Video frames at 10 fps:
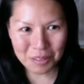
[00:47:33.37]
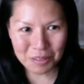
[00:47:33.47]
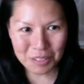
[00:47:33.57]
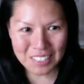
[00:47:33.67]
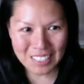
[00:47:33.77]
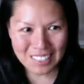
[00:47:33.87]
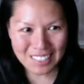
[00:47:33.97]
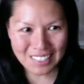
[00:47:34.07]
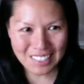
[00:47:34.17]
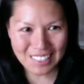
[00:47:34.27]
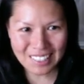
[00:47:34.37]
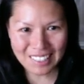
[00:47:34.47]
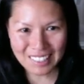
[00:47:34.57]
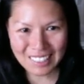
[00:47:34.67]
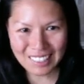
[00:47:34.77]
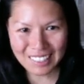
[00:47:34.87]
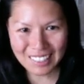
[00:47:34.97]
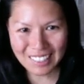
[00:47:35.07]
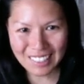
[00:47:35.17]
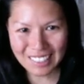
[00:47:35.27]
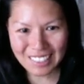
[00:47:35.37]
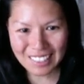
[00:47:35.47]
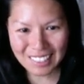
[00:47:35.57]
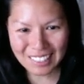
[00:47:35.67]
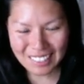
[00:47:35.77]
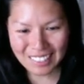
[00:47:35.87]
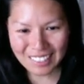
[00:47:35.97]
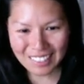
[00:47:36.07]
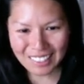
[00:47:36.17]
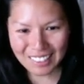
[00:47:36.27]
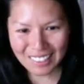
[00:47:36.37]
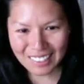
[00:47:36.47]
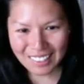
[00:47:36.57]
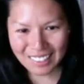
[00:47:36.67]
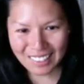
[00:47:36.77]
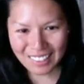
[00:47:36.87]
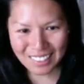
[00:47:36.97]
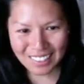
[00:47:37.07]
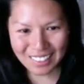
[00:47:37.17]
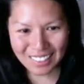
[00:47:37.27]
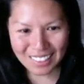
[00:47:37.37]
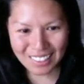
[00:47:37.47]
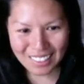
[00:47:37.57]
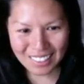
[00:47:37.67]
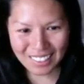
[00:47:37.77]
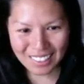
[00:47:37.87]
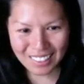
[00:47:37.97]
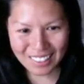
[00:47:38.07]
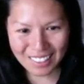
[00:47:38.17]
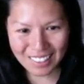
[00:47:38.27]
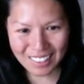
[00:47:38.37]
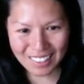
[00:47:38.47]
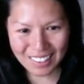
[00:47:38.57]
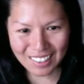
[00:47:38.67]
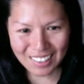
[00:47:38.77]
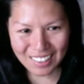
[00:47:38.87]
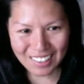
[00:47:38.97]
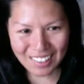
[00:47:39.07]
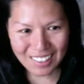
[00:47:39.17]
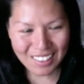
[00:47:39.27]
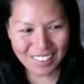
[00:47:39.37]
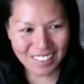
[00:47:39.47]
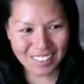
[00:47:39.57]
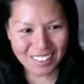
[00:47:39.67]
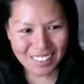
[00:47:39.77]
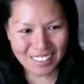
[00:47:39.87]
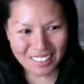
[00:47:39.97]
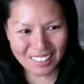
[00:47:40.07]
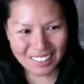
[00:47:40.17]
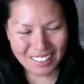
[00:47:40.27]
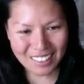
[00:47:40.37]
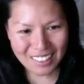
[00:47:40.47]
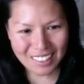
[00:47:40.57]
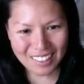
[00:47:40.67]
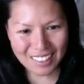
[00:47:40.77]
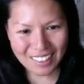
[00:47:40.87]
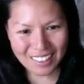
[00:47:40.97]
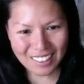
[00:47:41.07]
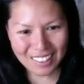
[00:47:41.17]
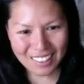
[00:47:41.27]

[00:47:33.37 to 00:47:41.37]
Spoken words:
No words are spoken by the person on screen.